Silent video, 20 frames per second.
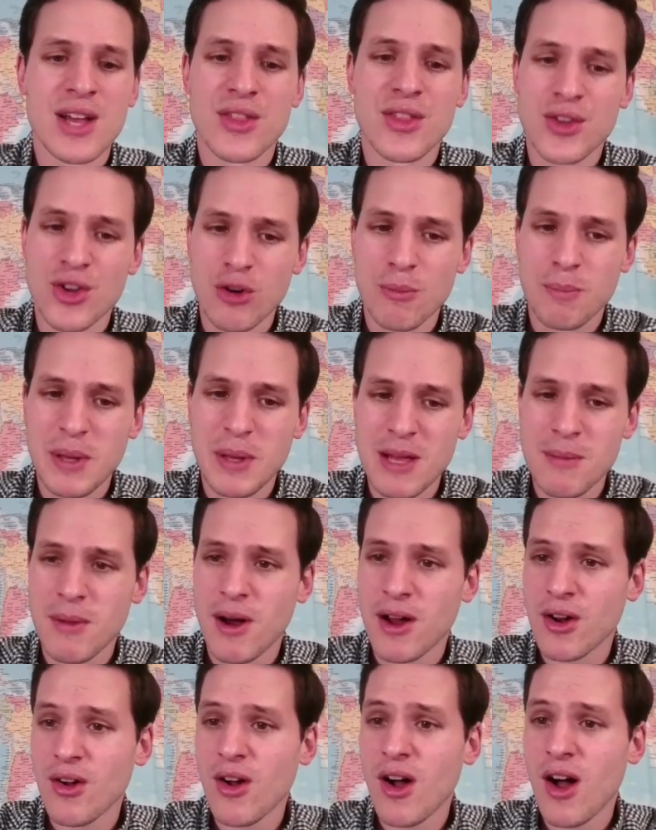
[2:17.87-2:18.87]
The European
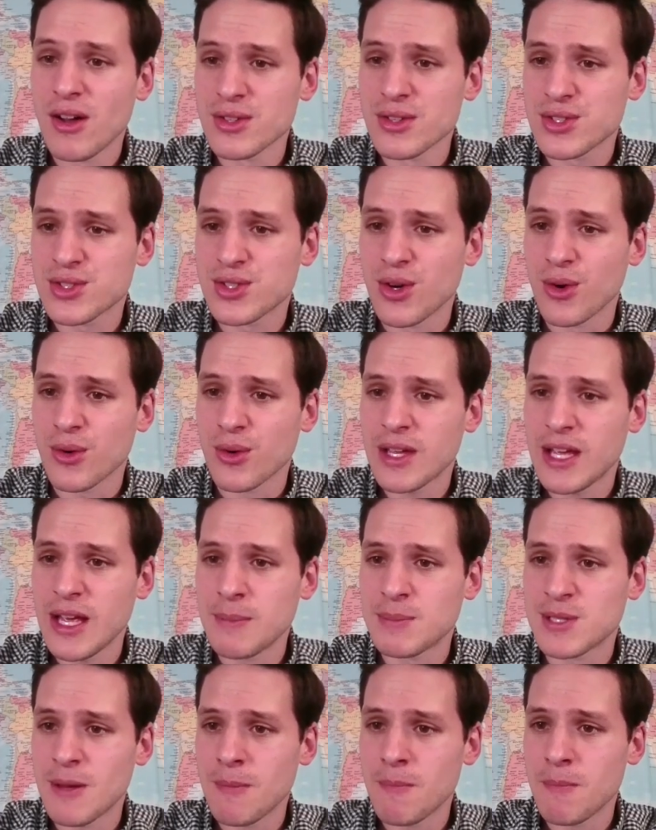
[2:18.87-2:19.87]
model also
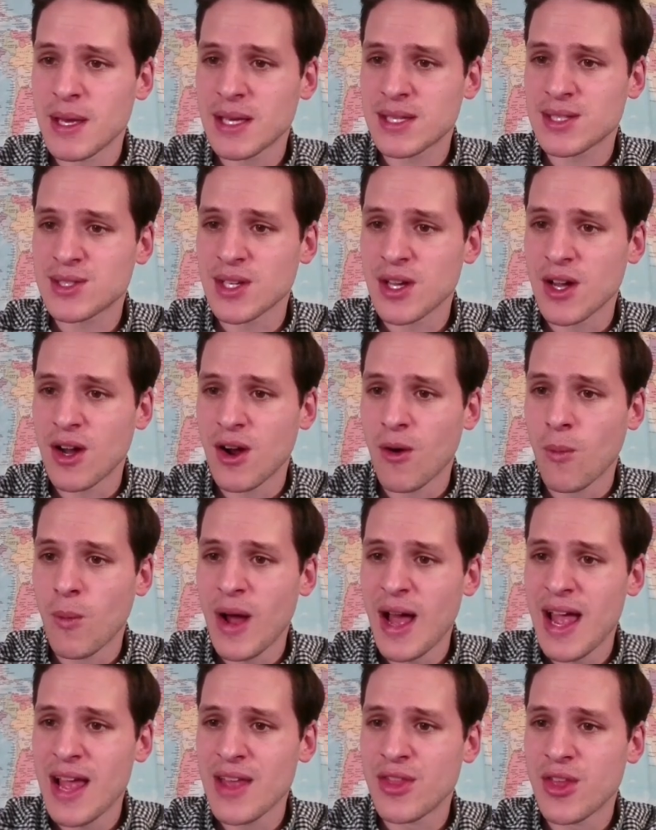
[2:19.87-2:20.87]
keeps that mixing
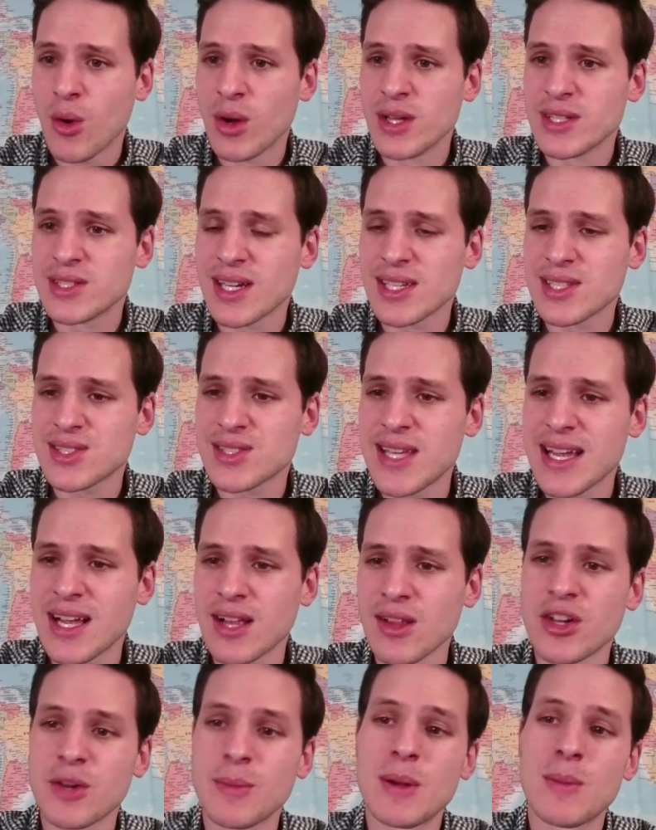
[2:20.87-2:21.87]
away, though it does take
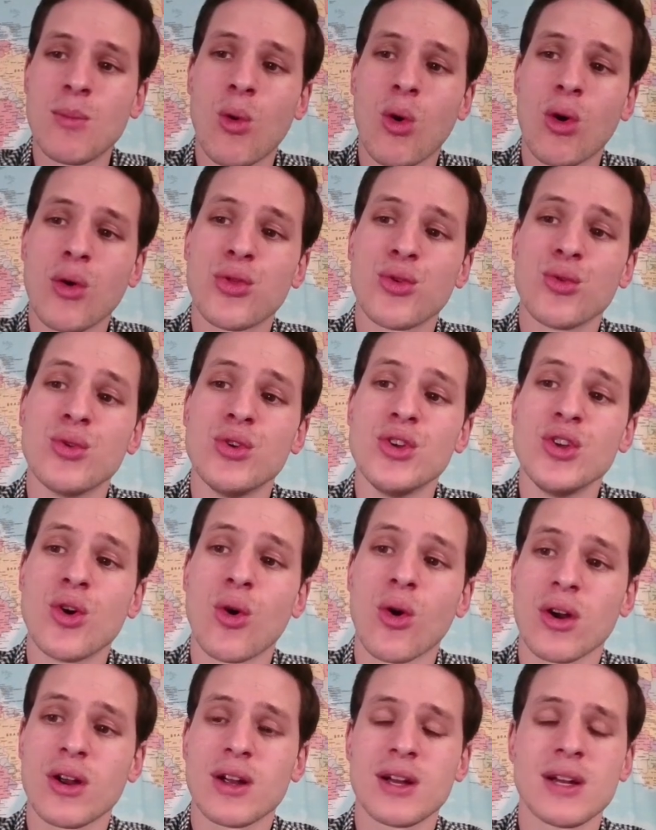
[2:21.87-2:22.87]
a little bit more through New
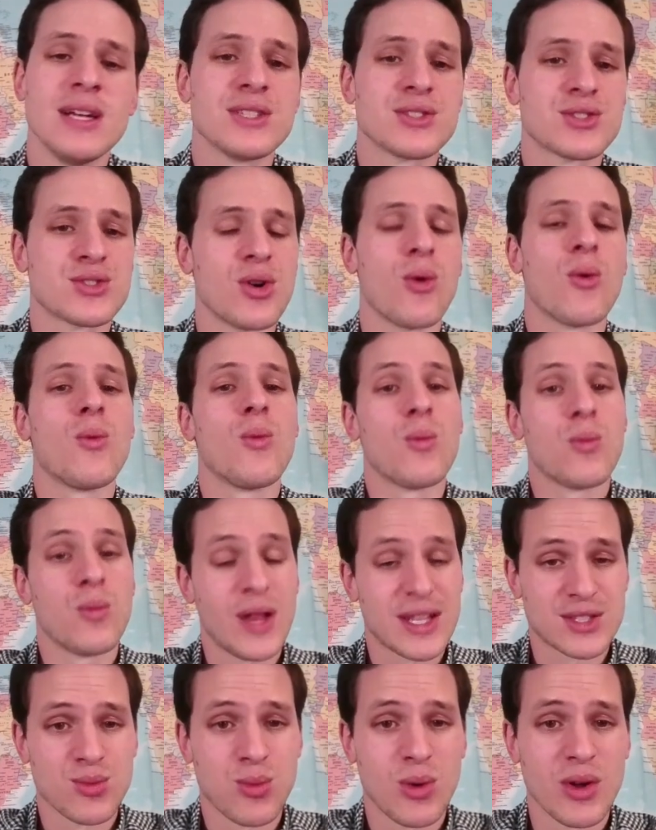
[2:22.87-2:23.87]
York. So
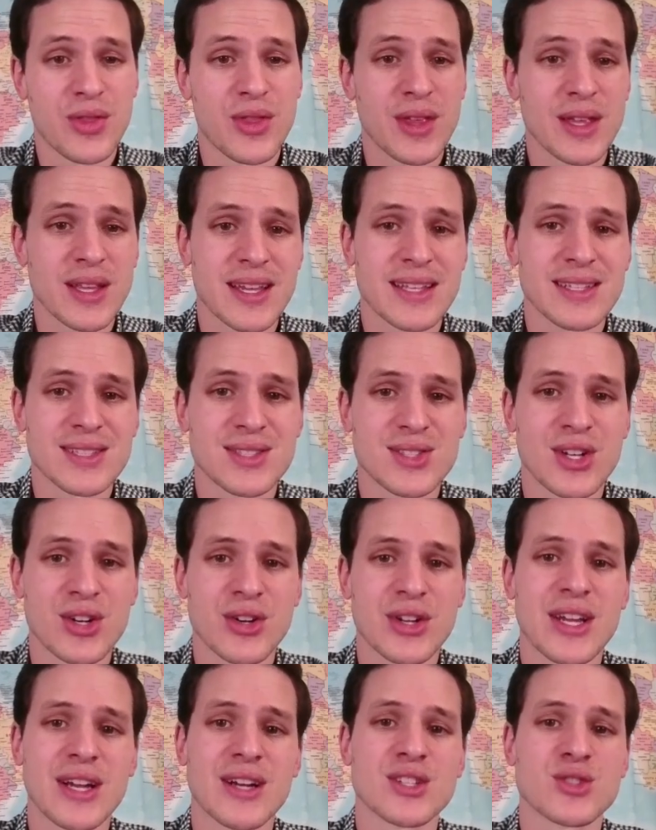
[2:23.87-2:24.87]
that's one thing to consider
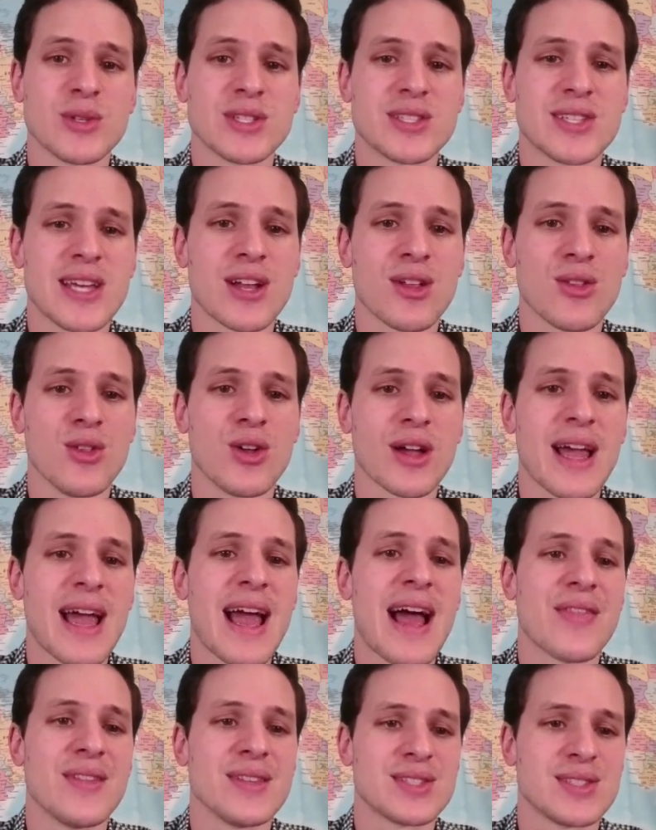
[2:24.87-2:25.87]
here as we take a look
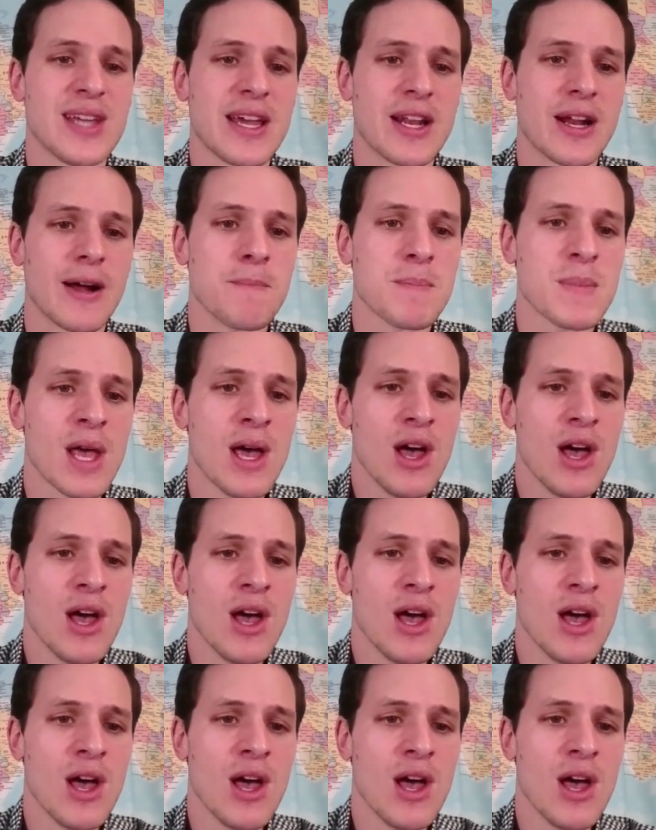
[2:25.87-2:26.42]
at this data.